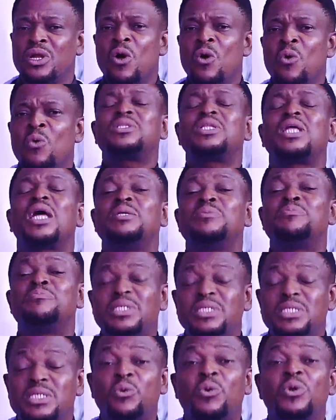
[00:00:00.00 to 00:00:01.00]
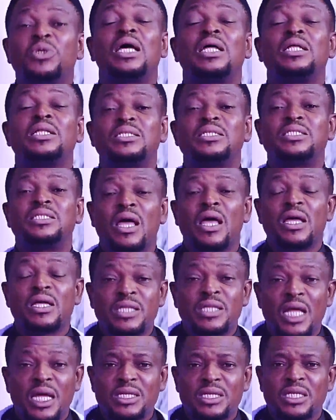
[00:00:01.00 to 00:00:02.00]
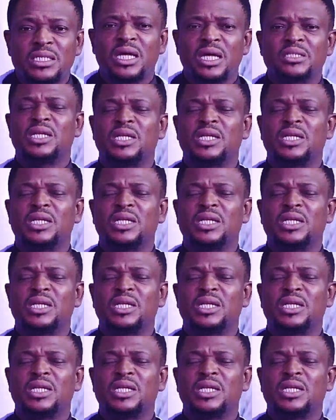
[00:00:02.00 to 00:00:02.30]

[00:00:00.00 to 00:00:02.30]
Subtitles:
What are the person? What are their